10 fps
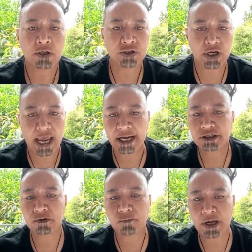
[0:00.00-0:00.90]
to
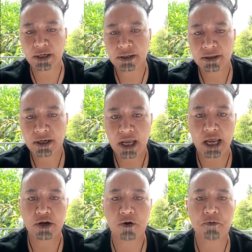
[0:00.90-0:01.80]
activate
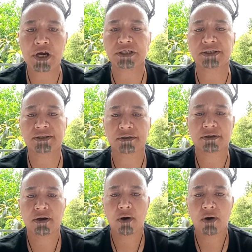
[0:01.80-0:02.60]
and arrest